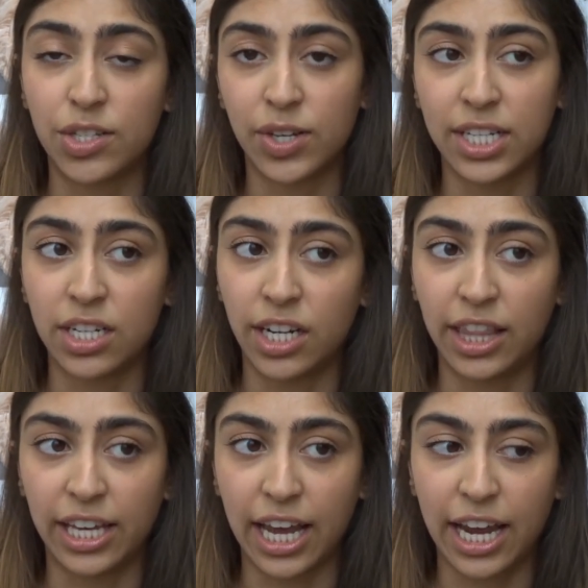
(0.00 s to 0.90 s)
So I studied
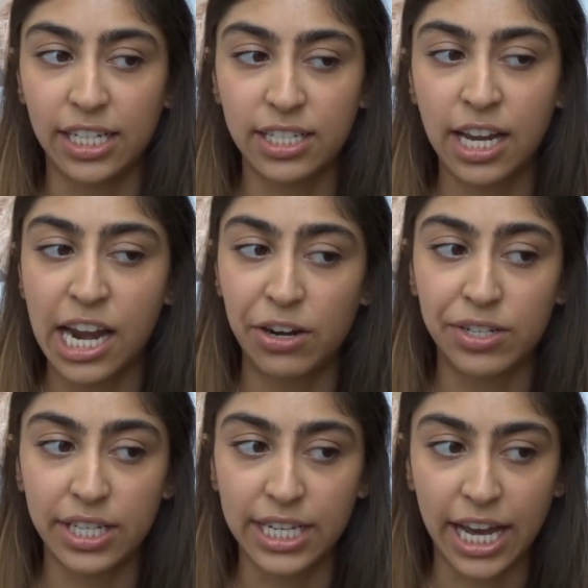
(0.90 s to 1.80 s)
like 8 to 10
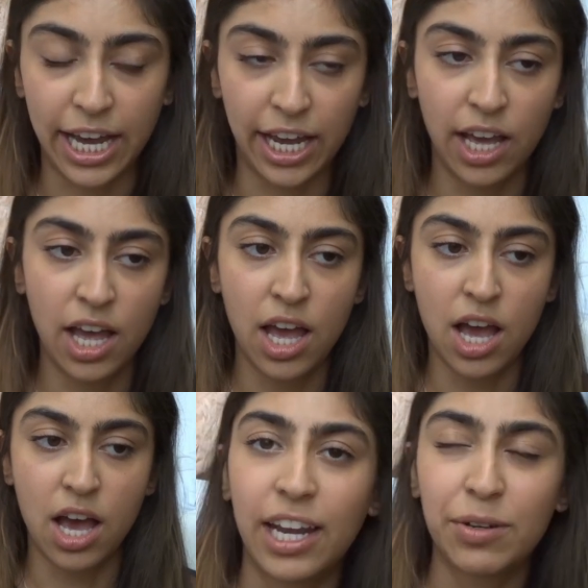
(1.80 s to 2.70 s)
hours a day,
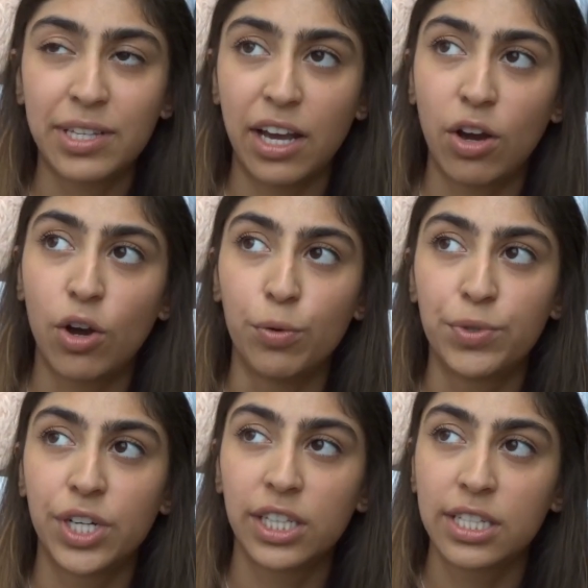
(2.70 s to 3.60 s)
and I was at home
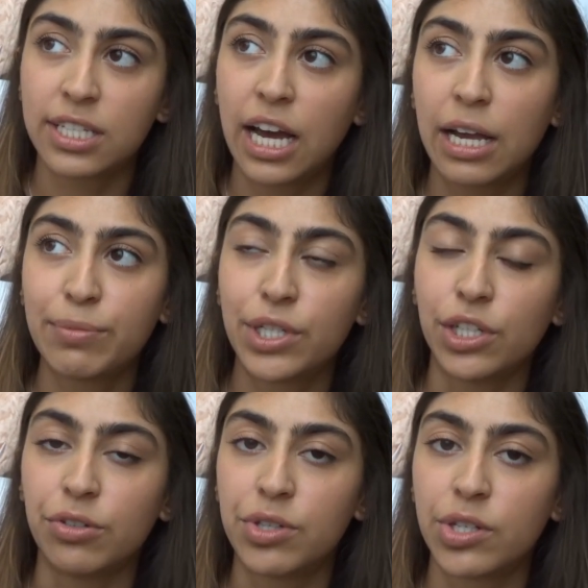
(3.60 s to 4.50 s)
during this time
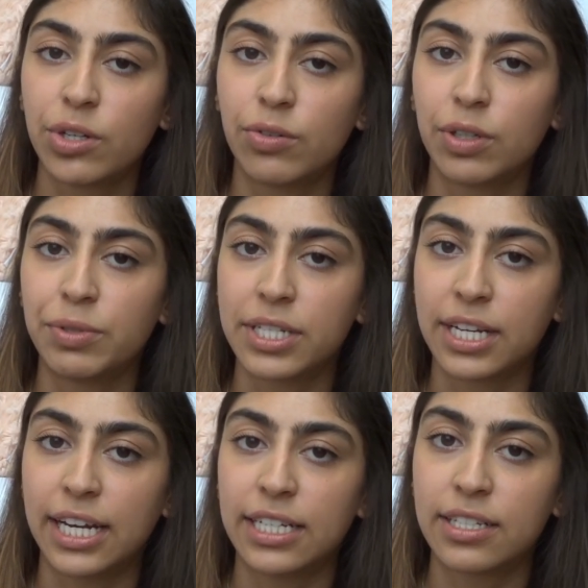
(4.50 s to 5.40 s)
too, so it was
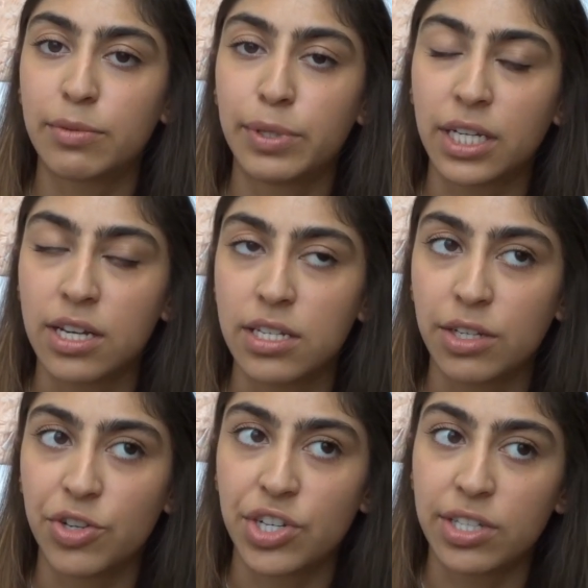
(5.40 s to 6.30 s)
nice because
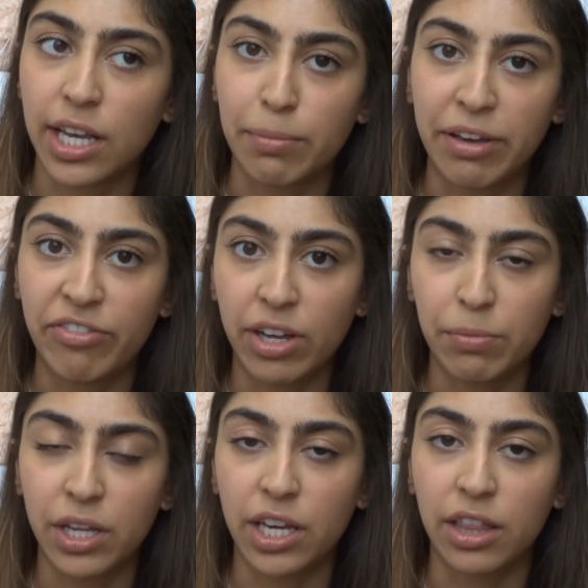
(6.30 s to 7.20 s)
it was just like my
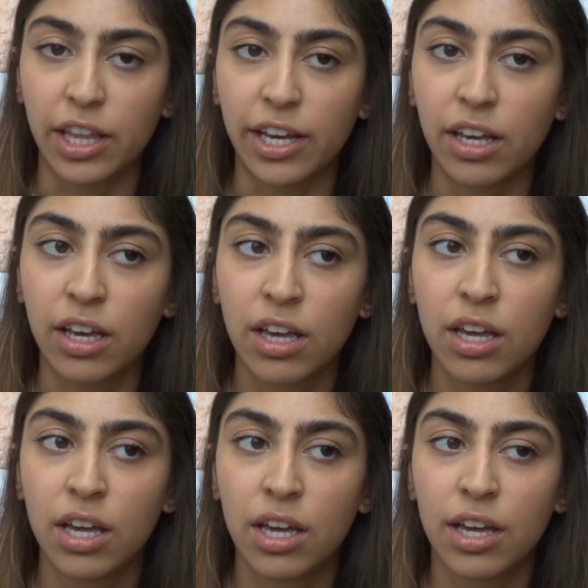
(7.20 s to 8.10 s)
family, and like
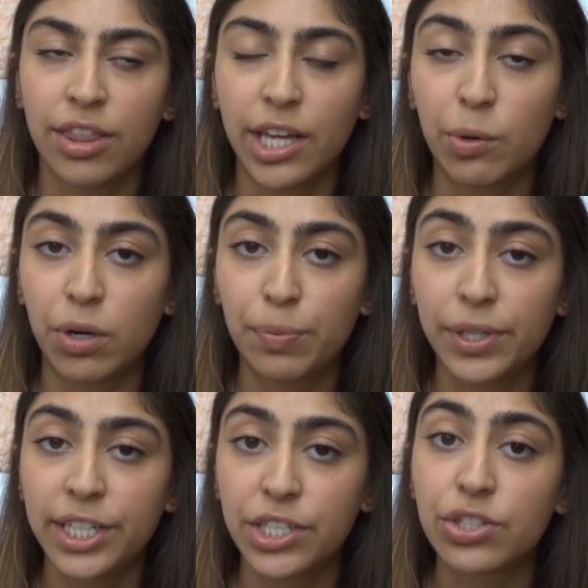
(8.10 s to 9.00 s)
they were
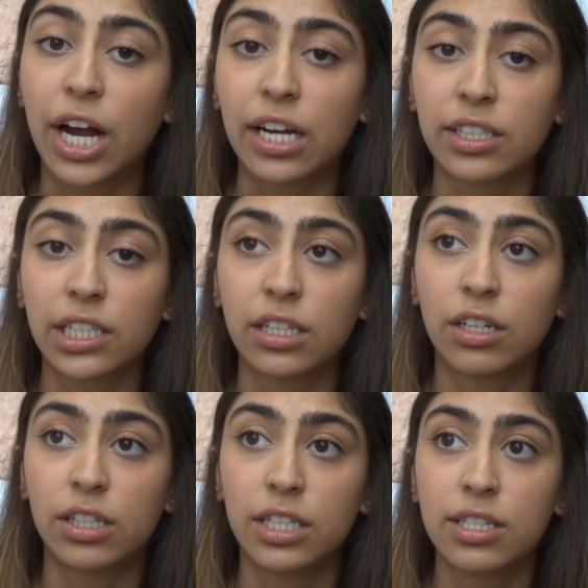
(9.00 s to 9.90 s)
pretty distracting
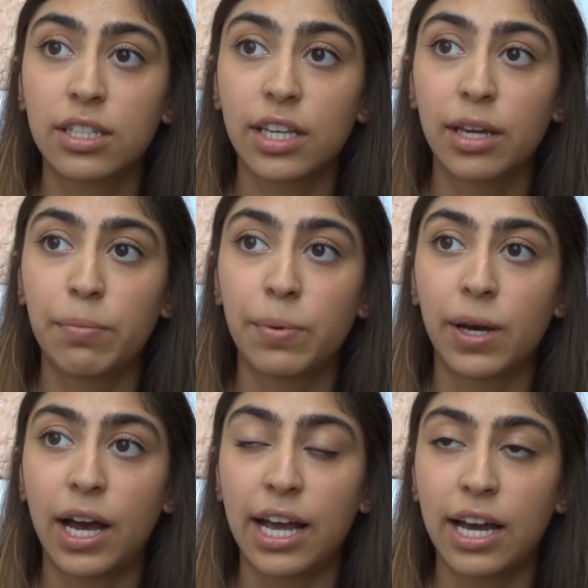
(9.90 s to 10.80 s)
honestly,
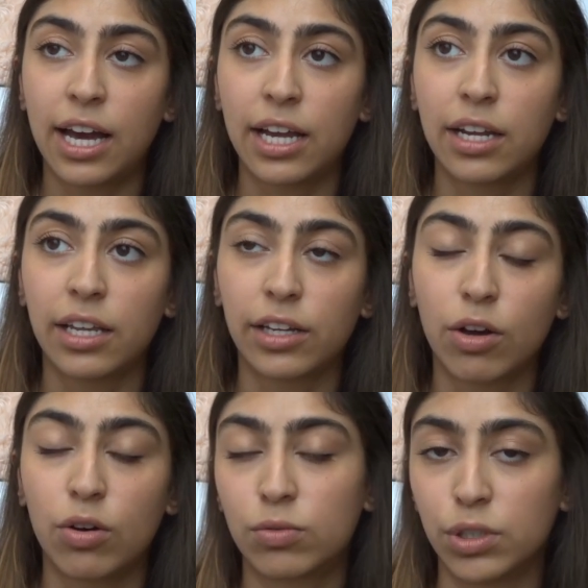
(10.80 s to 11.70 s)
but I had like a
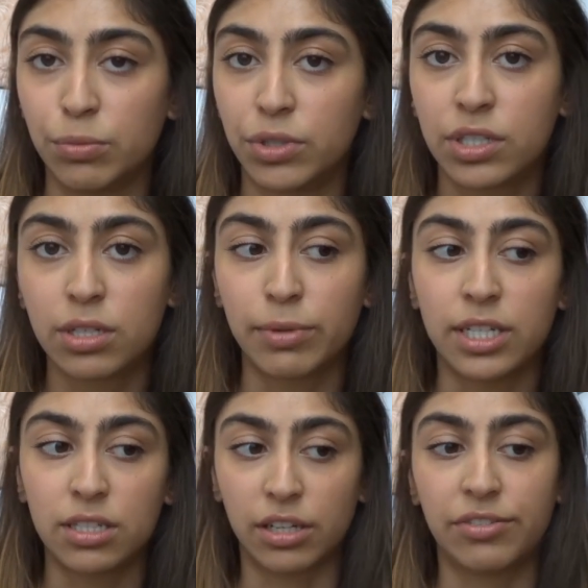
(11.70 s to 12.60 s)
whole room just to
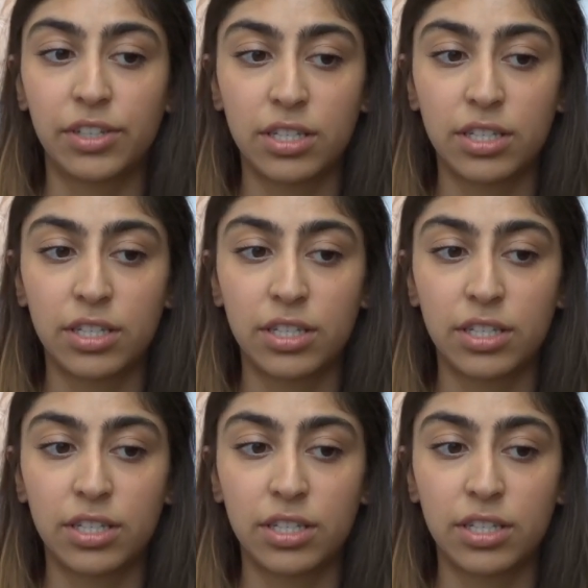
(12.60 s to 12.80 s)
myself to